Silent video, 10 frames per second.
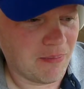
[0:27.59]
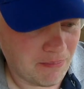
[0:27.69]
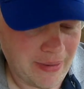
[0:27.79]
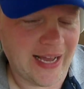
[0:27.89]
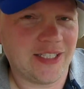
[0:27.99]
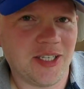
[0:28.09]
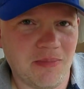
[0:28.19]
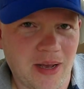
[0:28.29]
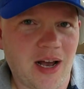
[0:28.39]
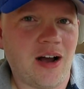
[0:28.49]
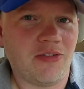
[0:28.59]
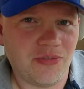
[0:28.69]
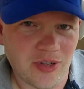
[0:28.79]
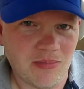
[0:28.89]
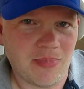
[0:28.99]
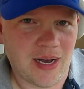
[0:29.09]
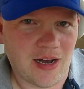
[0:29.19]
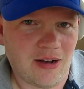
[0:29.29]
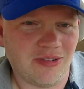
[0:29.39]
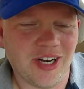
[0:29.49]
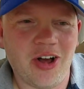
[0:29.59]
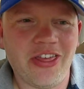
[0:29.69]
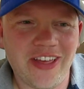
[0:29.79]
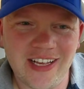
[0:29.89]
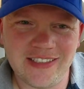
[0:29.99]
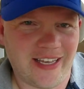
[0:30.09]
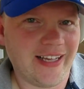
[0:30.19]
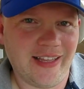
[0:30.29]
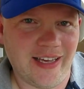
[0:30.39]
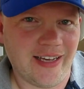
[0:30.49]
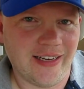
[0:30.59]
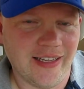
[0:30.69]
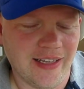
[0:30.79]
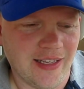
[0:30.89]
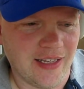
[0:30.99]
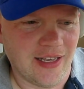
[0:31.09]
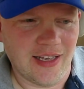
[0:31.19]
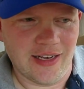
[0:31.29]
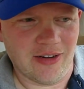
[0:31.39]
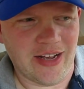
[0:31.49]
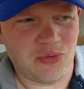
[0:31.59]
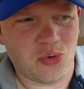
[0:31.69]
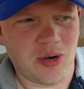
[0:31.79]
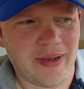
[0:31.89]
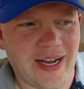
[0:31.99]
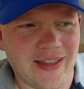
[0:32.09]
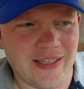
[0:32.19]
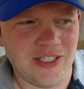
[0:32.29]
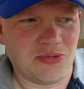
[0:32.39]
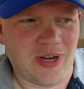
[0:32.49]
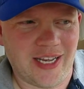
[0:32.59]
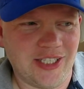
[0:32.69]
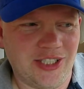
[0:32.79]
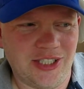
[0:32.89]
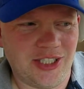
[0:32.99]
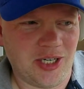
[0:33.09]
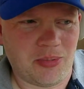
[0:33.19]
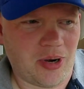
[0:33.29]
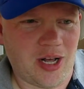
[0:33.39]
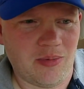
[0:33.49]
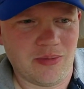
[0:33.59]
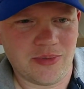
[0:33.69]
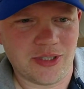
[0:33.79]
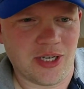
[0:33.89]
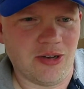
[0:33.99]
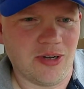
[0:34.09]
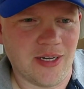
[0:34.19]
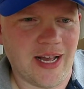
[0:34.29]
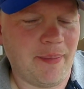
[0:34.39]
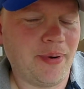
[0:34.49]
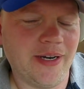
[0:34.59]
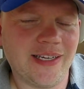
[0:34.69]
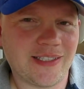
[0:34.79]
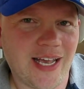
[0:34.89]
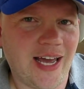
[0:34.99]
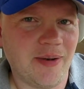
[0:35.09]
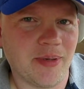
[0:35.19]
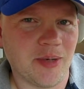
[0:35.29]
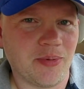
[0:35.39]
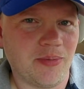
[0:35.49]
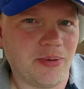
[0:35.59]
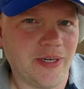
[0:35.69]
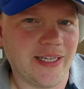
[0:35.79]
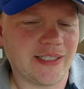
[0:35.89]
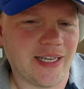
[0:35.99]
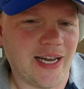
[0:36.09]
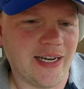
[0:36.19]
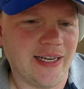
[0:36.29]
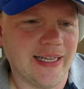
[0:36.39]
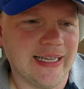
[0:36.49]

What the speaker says: Basketball, football, you know, things like that. Don't have to worry about these relationship problems, so pretty excited, people, pretty excited.